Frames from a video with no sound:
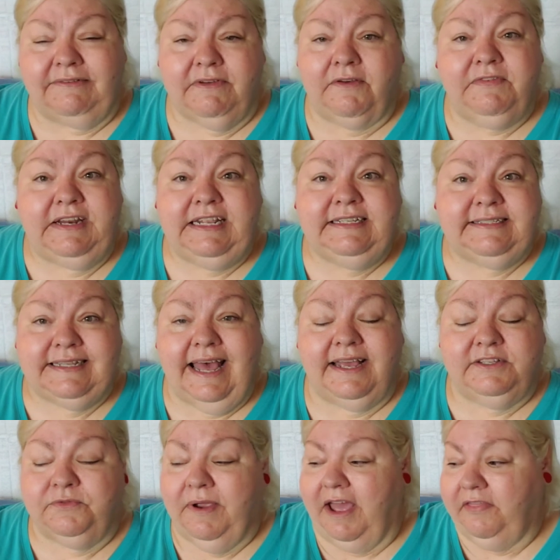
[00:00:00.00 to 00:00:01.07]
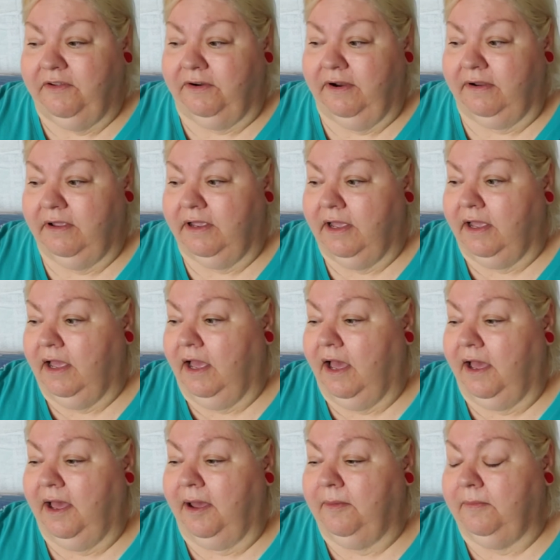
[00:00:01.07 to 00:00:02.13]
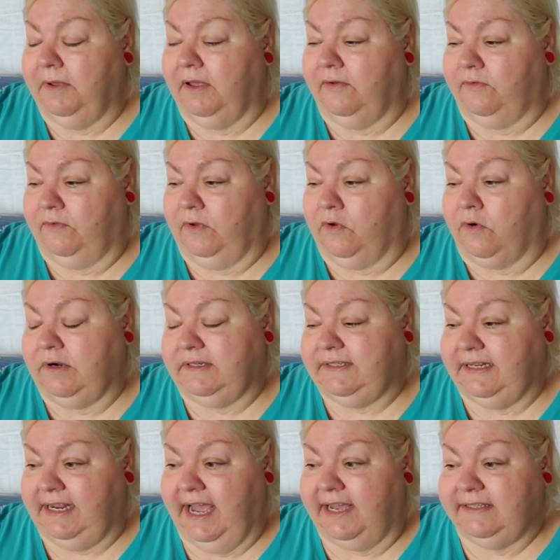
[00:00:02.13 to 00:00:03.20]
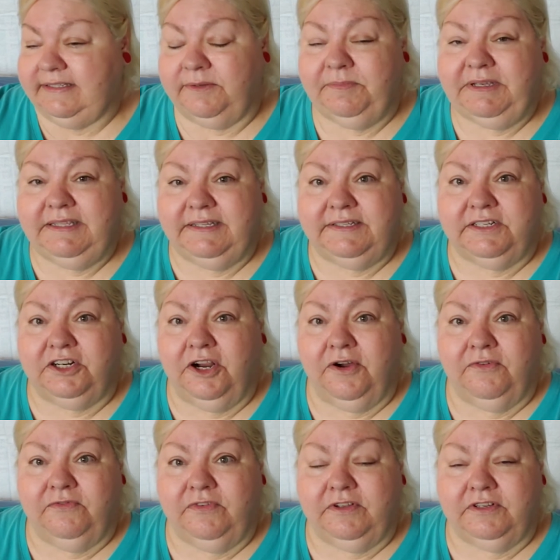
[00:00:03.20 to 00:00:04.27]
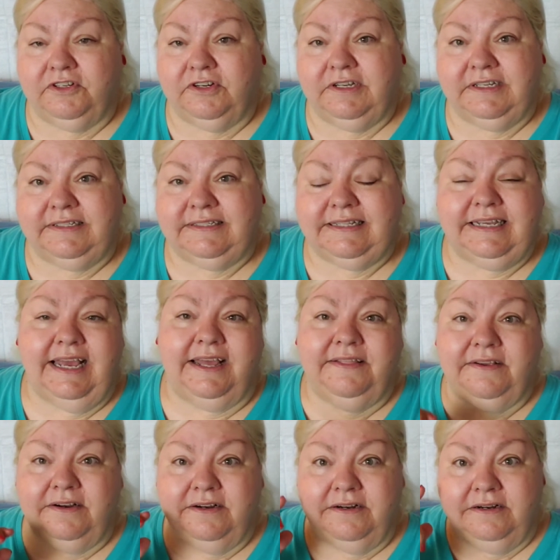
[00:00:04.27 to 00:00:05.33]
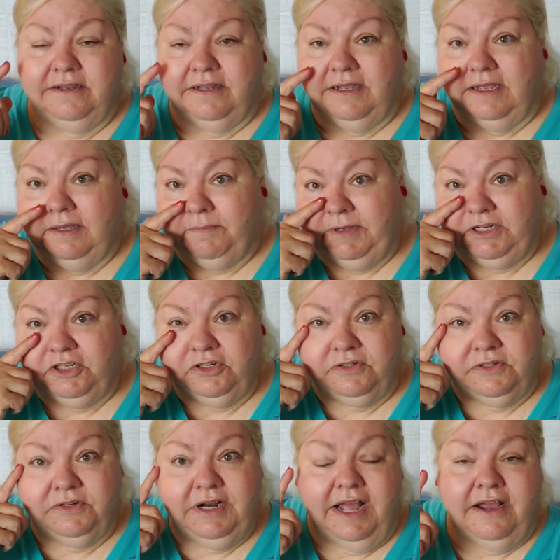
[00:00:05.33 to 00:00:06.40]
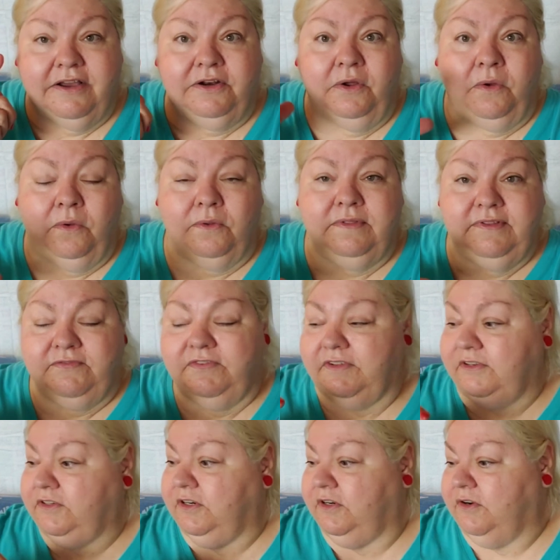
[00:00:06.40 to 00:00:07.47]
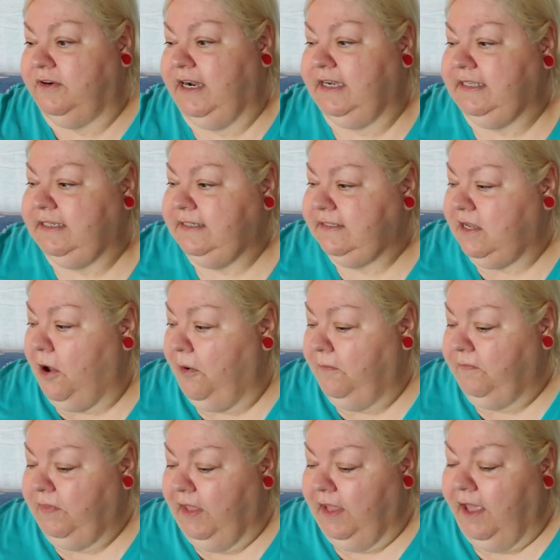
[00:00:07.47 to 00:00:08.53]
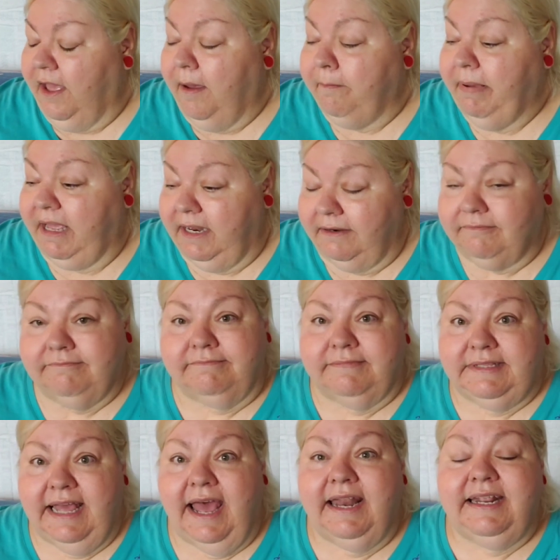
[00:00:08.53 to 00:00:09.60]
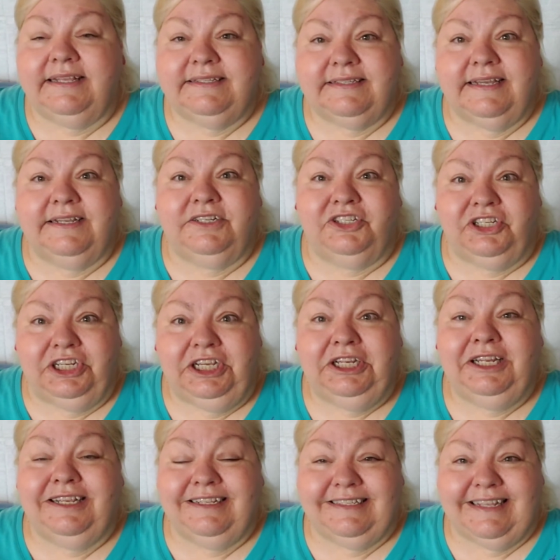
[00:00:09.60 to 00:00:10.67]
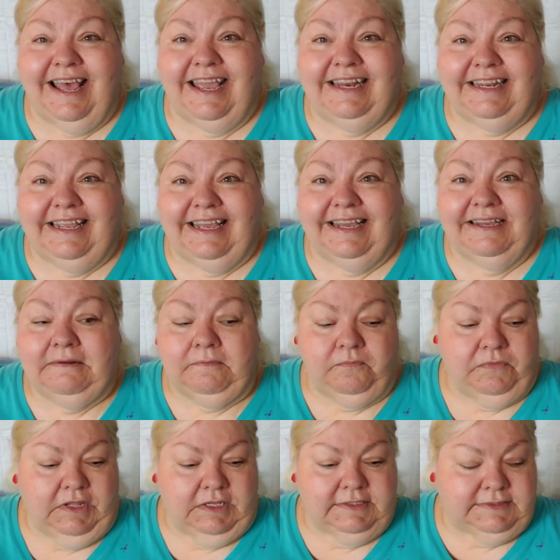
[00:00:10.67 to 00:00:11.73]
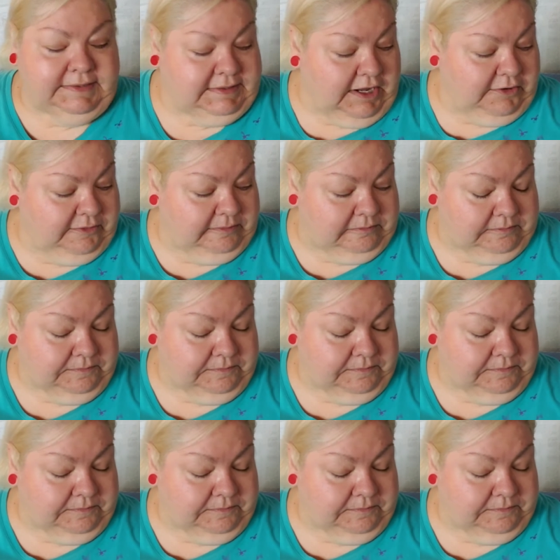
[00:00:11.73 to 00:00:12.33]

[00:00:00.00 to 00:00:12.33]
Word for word: of any size rather. Um, of course it has to be the zero filter because the other pictures are not going to hold the filter correctly. So, but that is a genius idea. So,